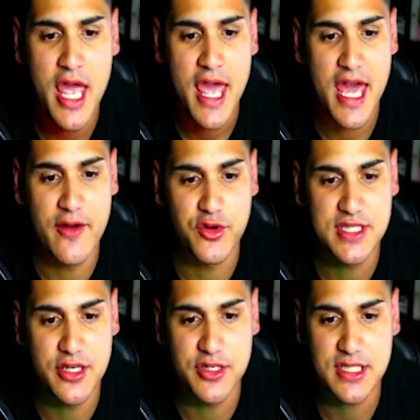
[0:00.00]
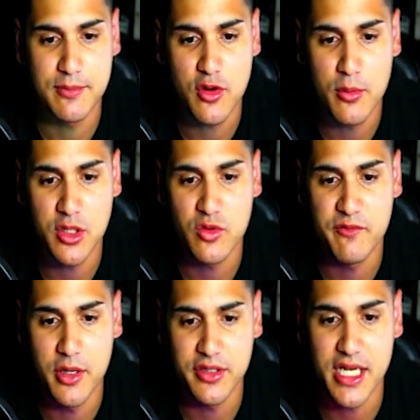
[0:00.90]
Every serious component we've
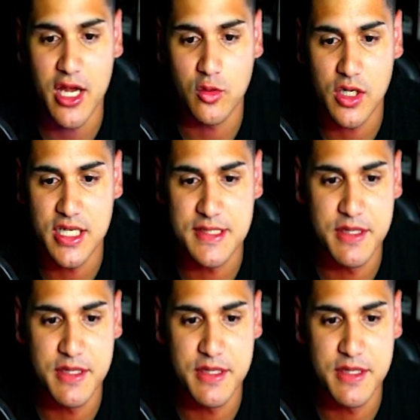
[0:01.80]
built at Elrond is being